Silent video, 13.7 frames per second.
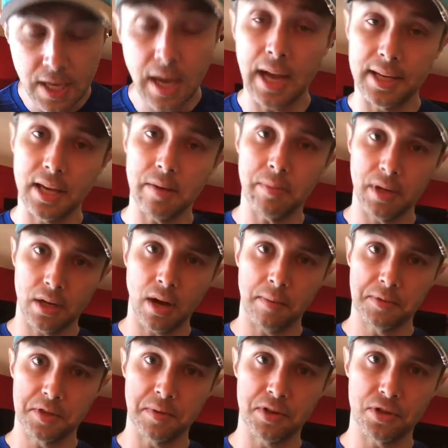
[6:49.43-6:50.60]
I kept my
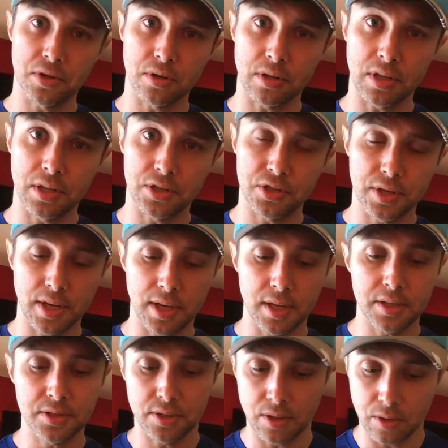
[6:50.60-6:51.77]
accomplishment journal each day,
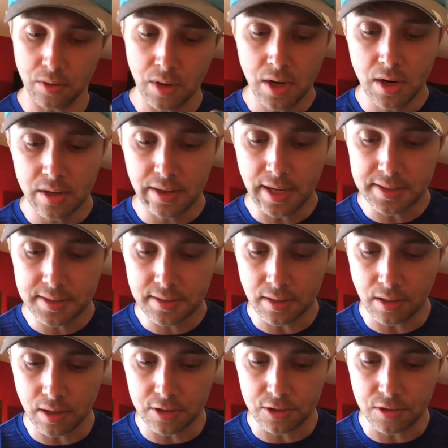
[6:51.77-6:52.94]
so that's still
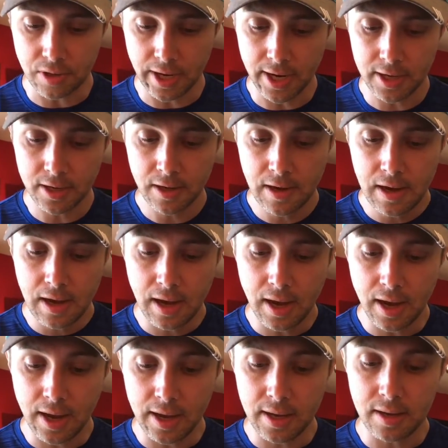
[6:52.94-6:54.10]
on track.
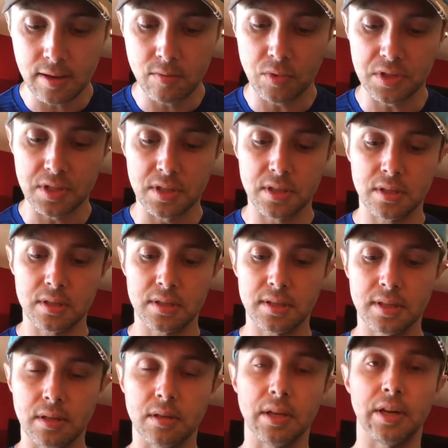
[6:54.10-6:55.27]
I was
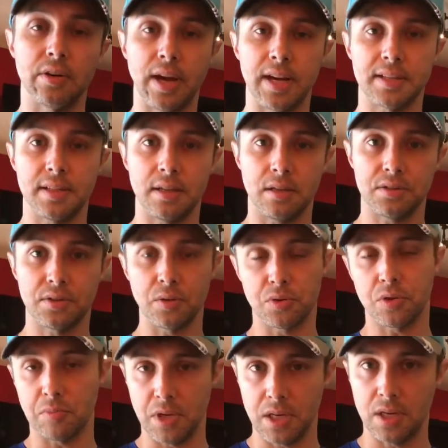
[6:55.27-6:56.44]
still interacting on
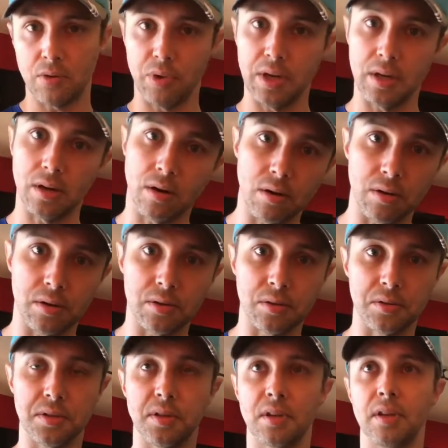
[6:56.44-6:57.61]
social media, reading
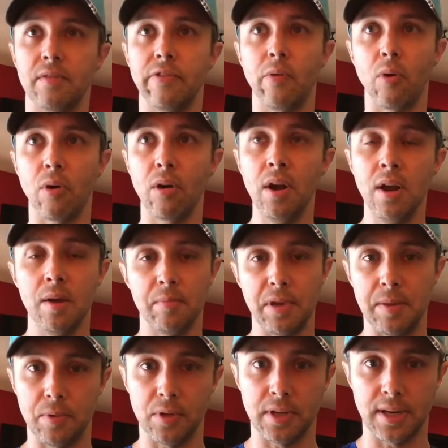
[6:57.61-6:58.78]
articles, looking for
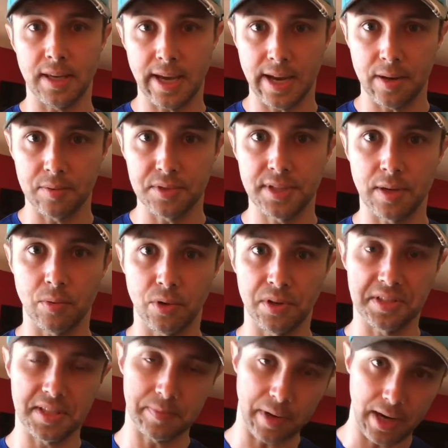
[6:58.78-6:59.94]
people and accounts that were
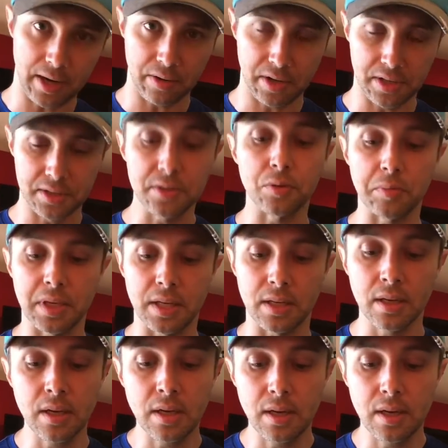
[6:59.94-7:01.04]
inspiring to me.